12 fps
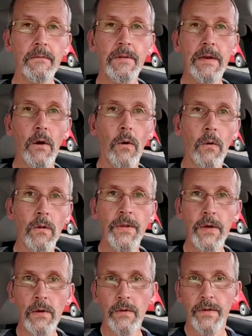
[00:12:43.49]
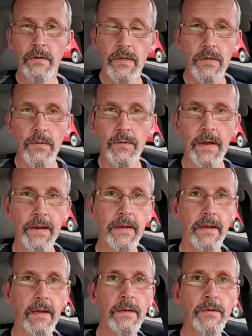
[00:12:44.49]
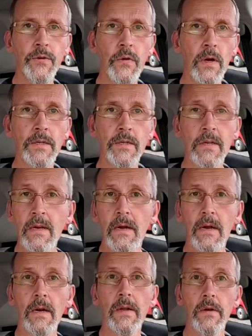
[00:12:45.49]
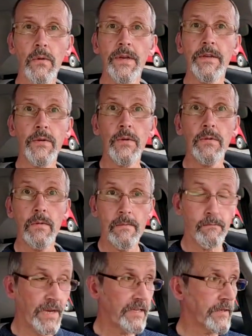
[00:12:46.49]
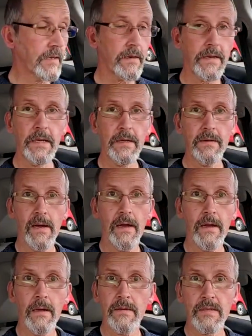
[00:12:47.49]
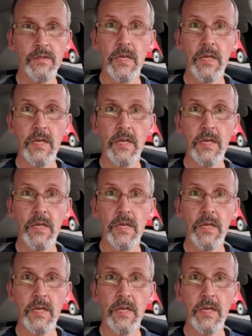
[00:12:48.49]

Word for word: And we all know that Sunak and Truss are going to basically uh,